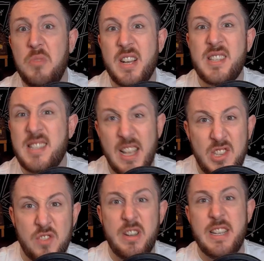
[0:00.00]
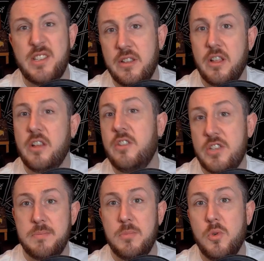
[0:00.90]
accessories and the
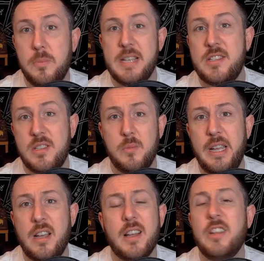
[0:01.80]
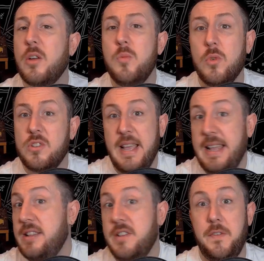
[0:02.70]
small bits that we kind of don't want to
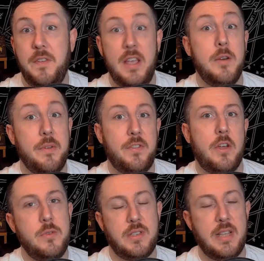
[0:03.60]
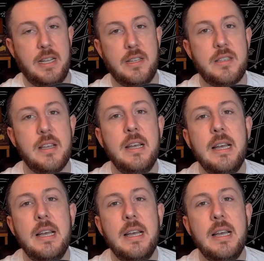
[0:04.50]
interfere with those things.